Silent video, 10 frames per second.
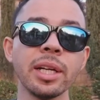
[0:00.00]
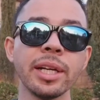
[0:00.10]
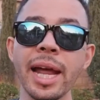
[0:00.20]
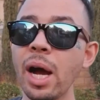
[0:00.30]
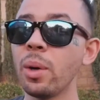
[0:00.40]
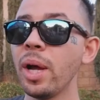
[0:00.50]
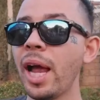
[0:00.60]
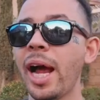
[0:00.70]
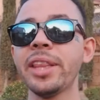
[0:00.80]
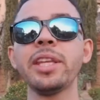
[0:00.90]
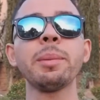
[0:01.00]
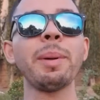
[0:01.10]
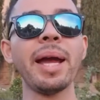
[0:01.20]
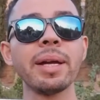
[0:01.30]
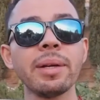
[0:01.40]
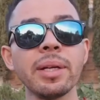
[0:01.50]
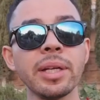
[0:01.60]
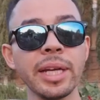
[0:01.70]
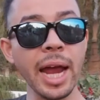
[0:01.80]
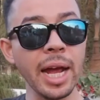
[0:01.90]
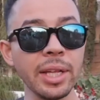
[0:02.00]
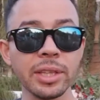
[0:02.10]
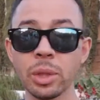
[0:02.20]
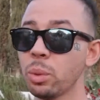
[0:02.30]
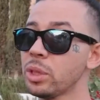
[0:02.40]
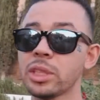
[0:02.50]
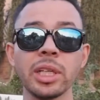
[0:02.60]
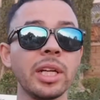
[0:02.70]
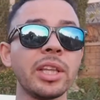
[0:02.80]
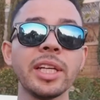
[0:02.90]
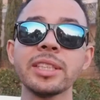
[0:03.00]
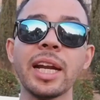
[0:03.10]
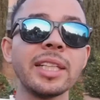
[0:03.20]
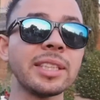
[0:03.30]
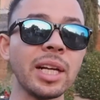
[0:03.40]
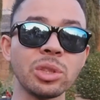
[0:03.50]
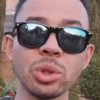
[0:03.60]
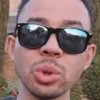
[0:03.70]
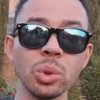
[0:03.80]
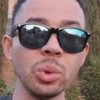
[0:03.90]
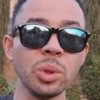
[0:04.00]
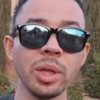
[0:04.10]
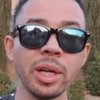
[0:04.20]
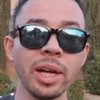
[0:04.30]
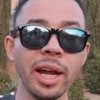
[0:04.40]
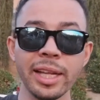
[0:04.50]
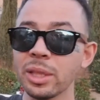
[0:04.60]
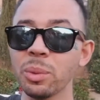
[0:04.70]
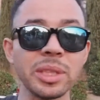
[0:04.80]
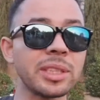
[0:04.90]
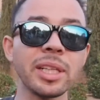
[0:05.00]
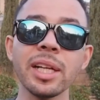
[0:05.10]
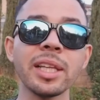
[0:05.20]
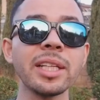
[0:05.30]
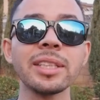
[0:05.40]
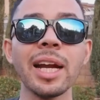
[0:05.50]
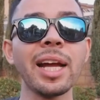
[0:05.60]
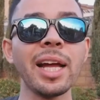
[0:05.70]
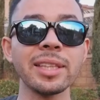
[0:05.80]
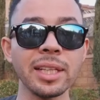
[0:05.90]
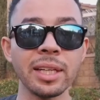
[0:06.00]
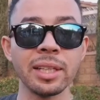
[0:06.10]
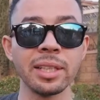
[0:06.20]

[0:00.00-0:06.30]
Now, I think back, yeah, there was a ton of things that I set out to do, and there was a ton of things that I got done.